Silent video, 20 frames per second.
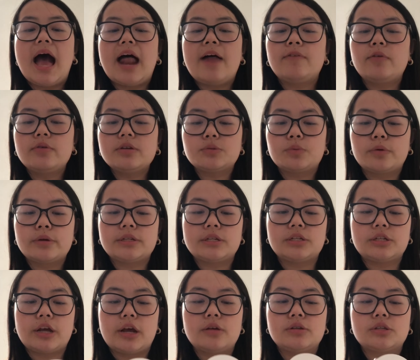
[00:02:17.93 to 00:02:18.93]
I've always
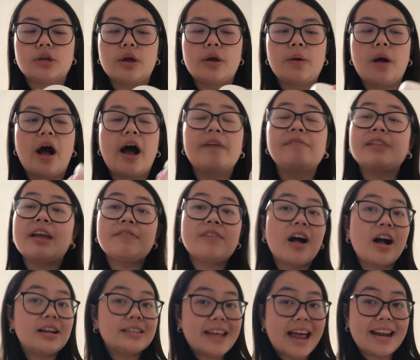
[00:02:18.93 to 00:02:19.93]
wanted to, so I've never
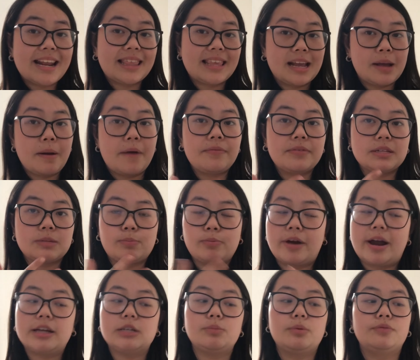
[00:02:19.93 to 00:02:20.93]
heard anything about this
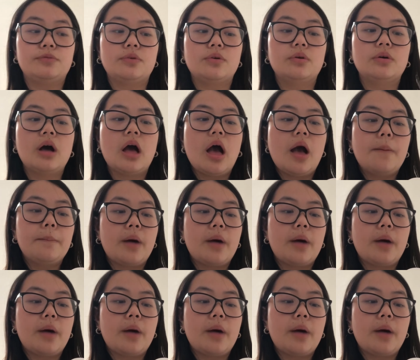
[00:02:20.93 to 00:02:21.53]
brand before,